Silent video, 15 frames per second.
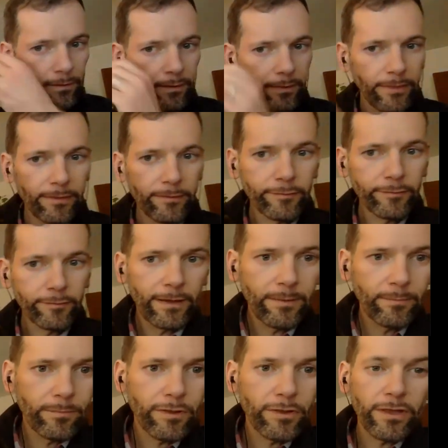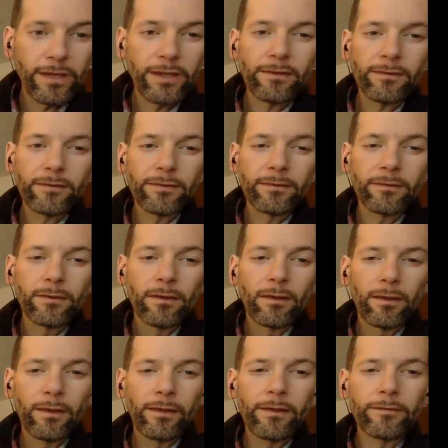this same sheet
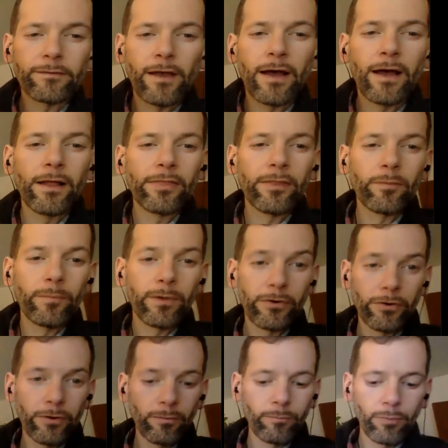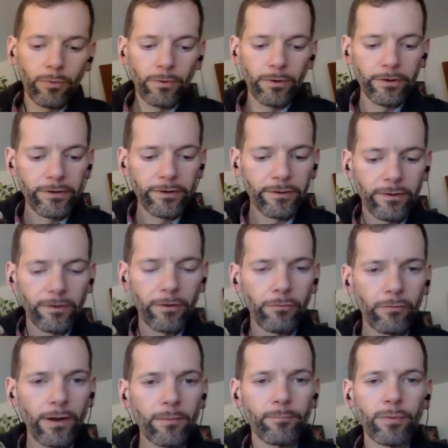is on the Miro board,
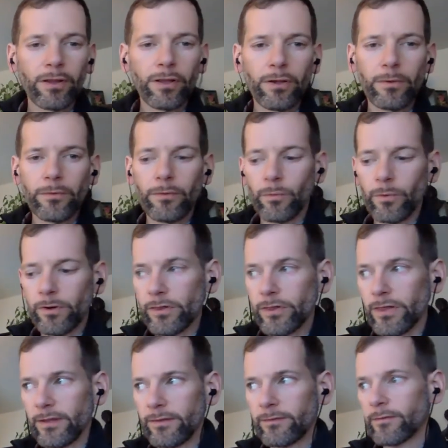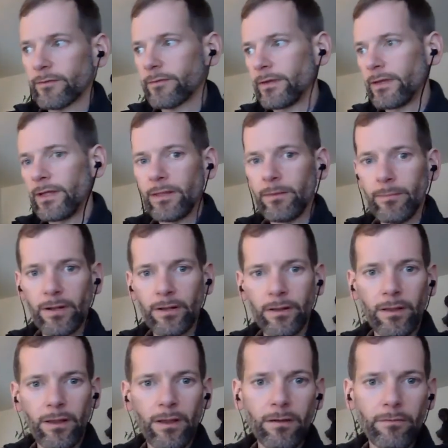right below the worksheets in the
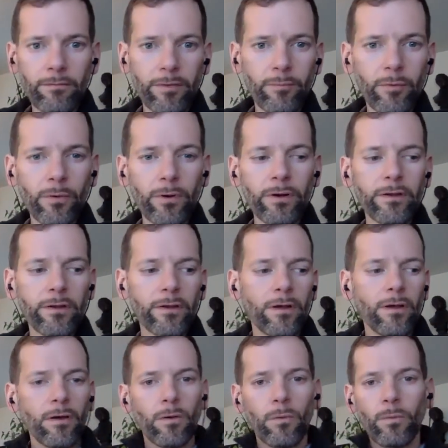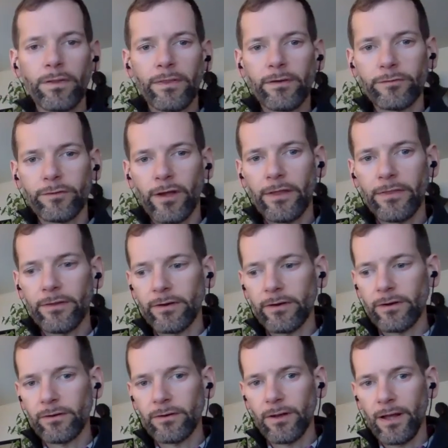middle of the board, where there's
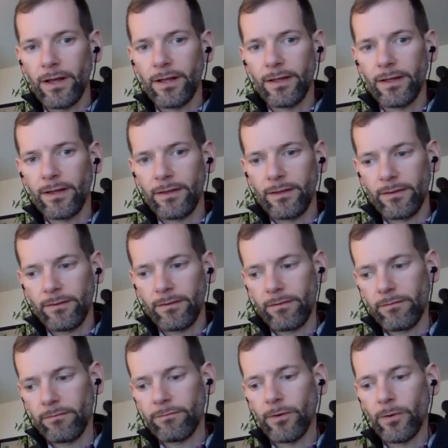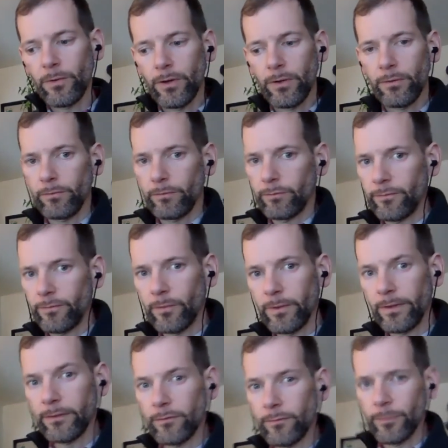other uh, photos
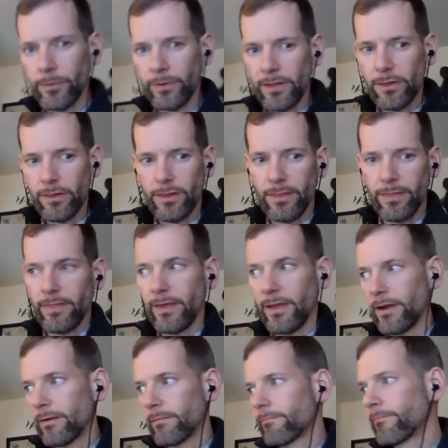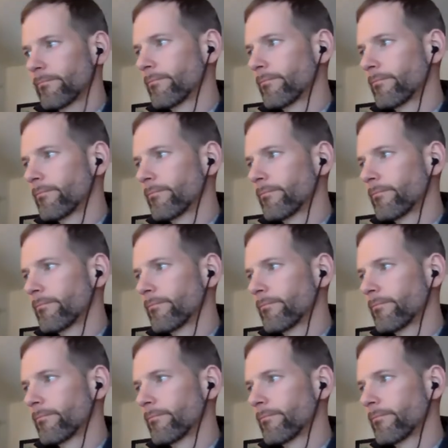for inspiration there.